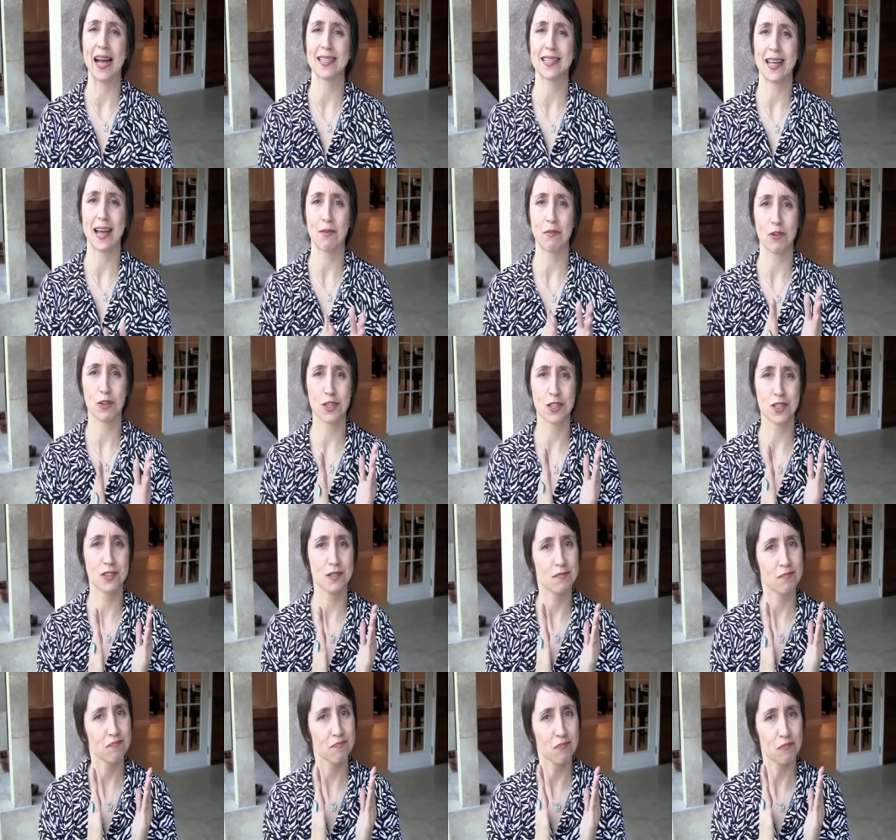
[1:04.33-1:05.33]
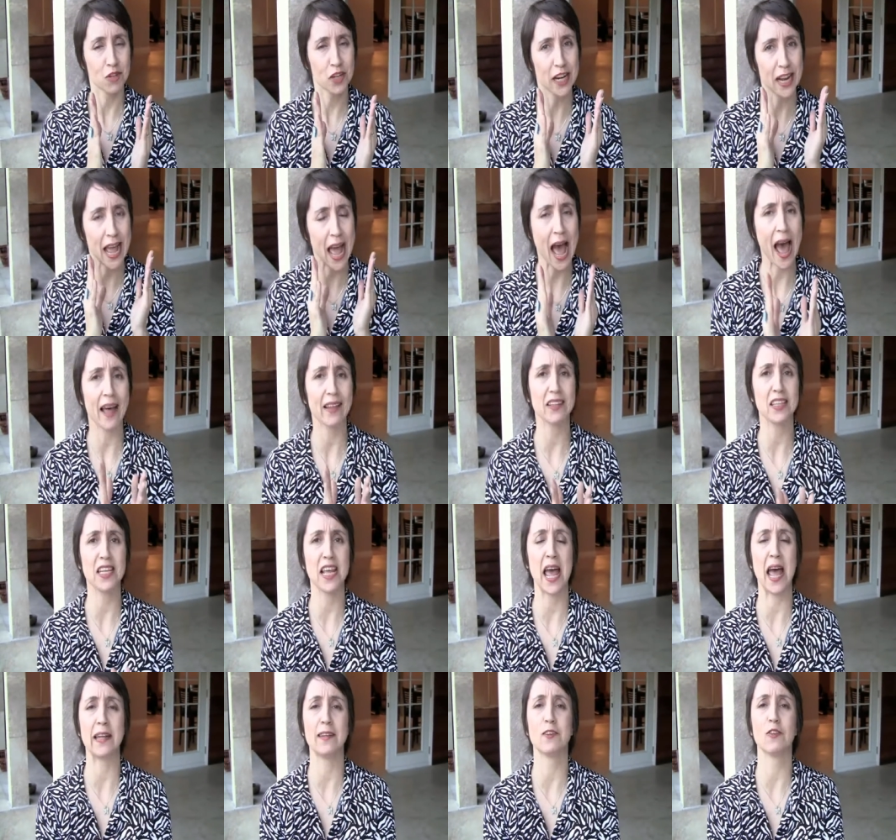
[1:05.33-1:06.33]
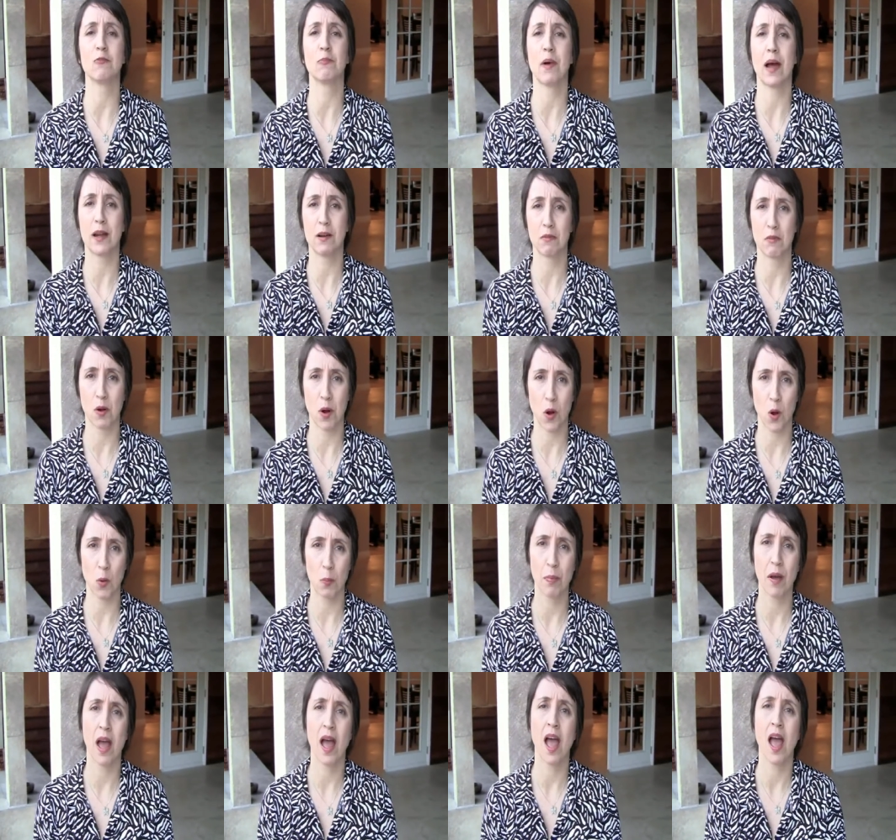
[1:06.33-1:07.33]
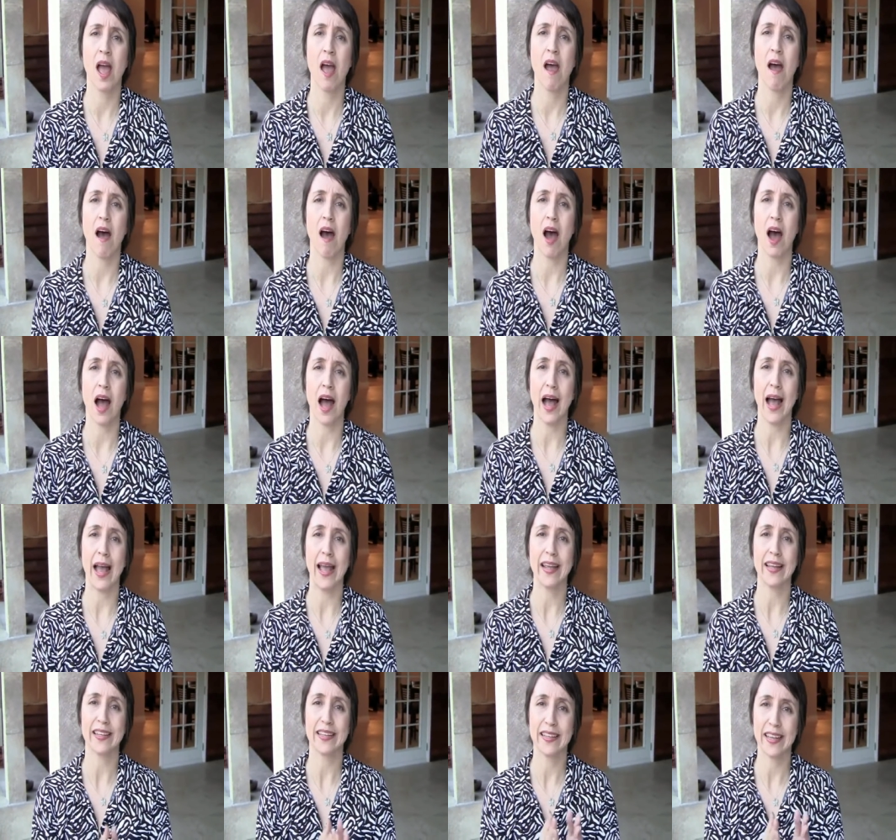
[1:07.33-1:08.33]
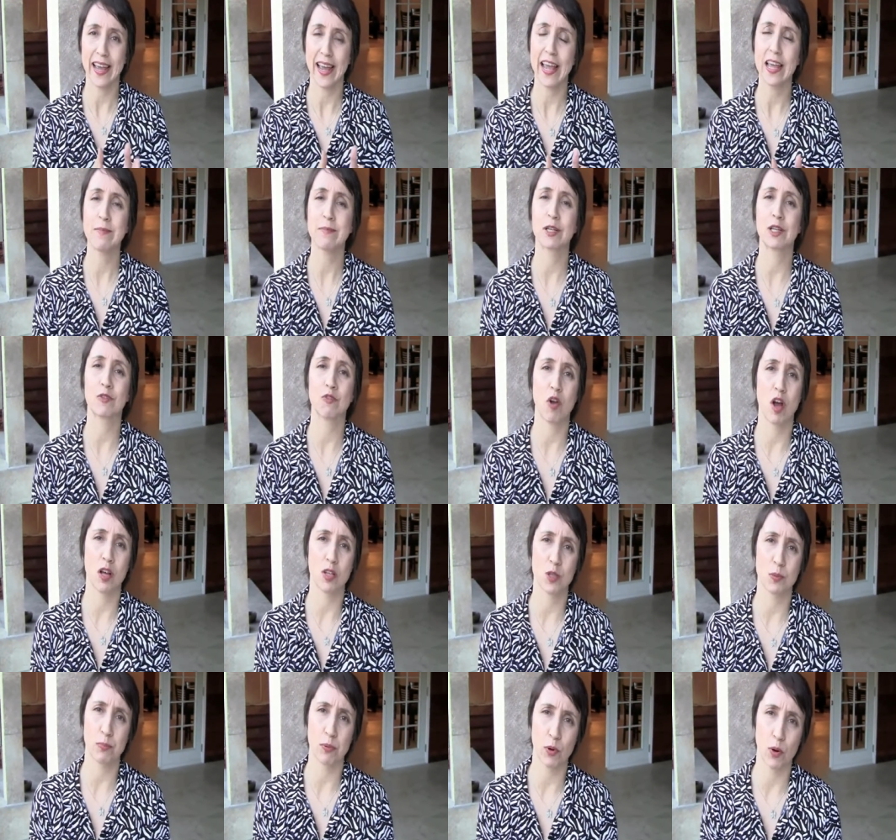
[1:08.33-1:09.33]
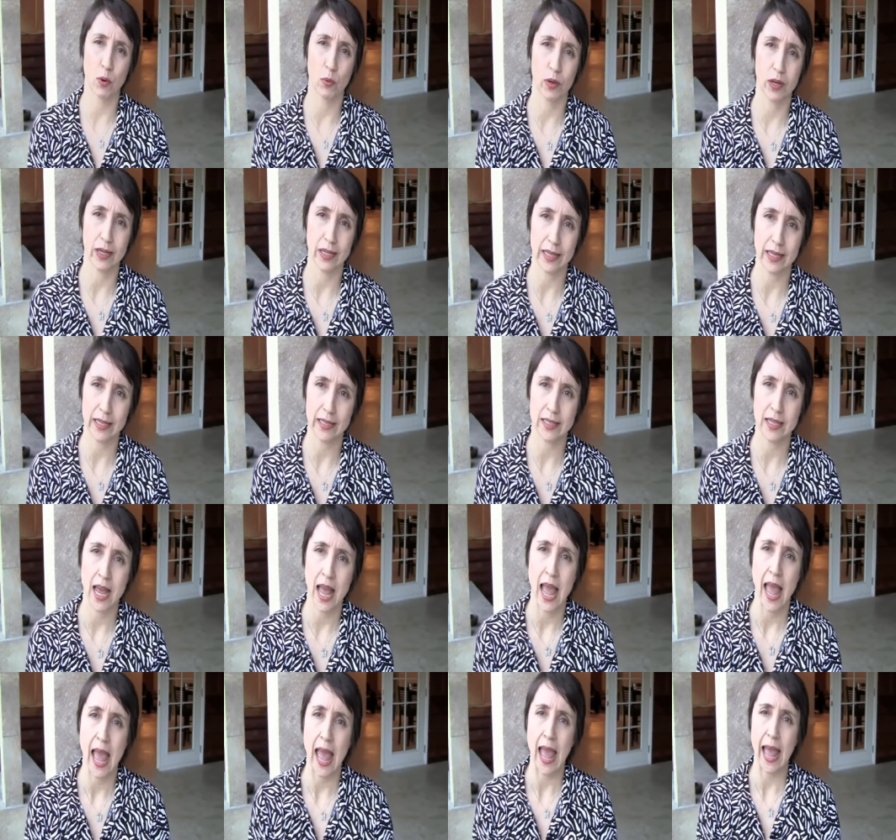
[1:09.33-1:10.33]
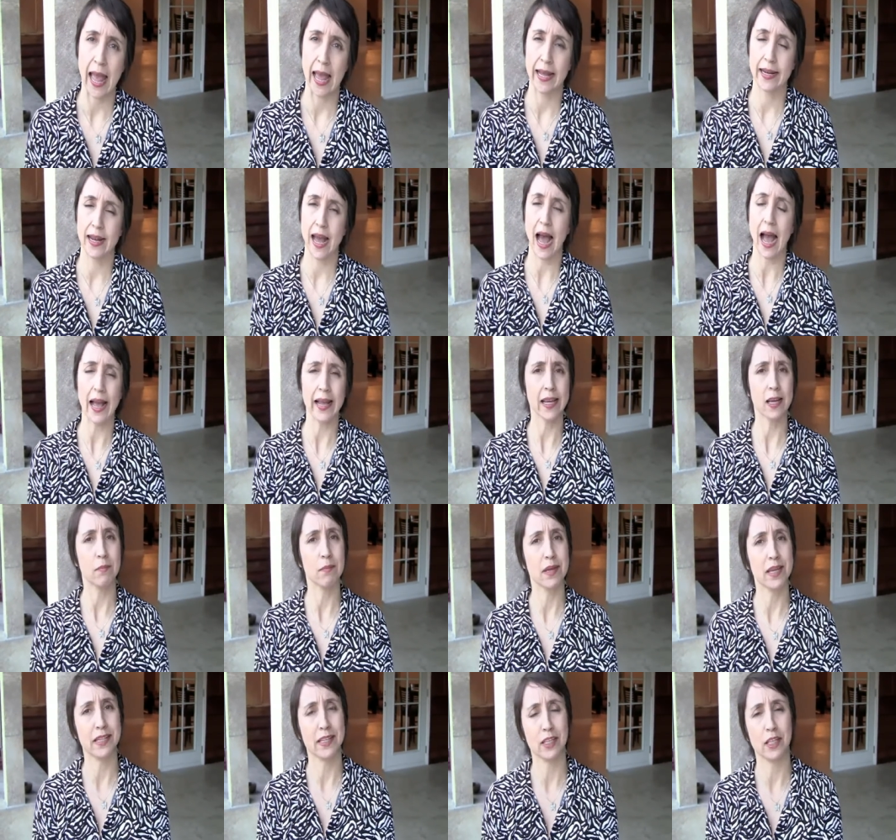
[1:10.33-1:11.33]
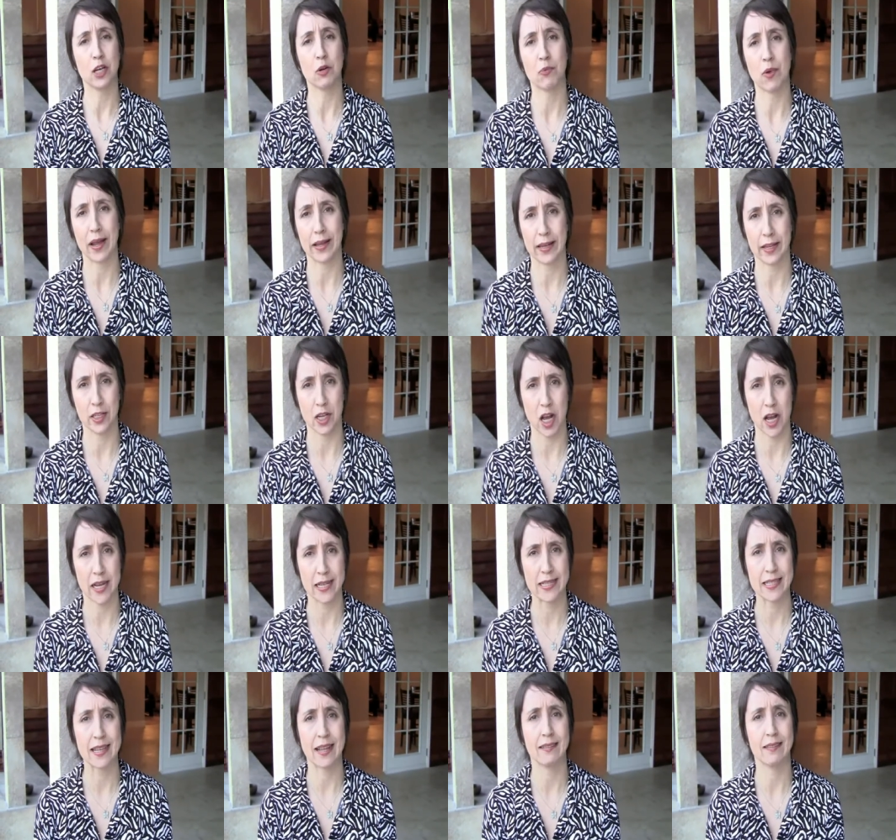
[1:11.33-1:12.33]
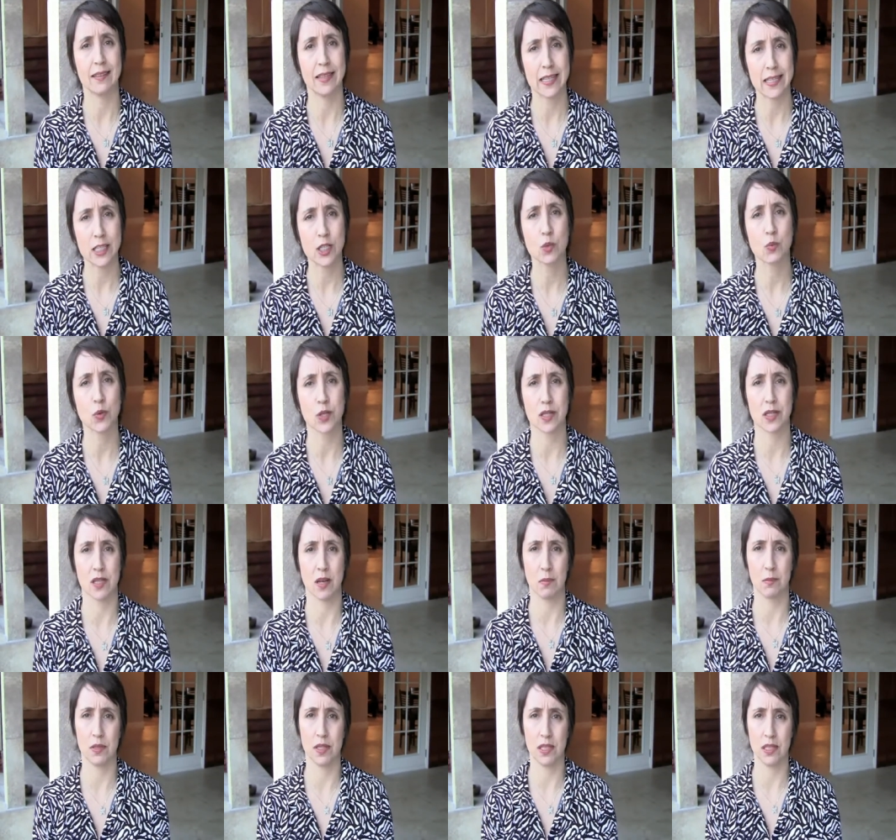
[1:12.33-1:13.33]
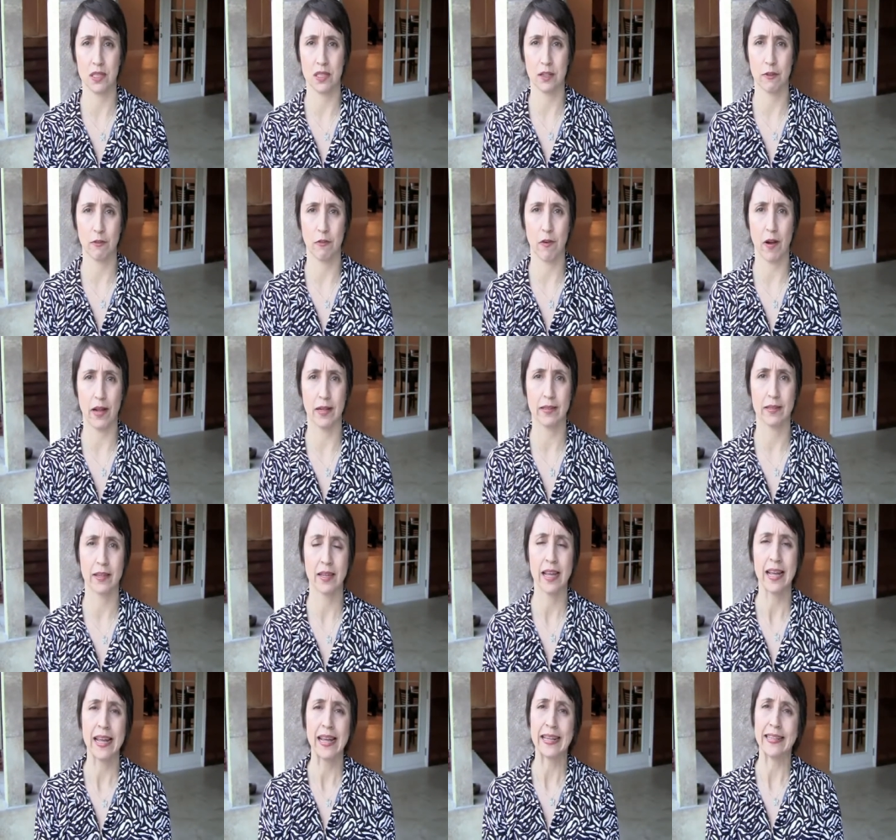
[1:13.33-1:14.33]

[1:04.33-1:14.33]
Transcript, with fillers: as I was really at the end of my rope, I came across Pro Elite and I immediately recognized that this was something different.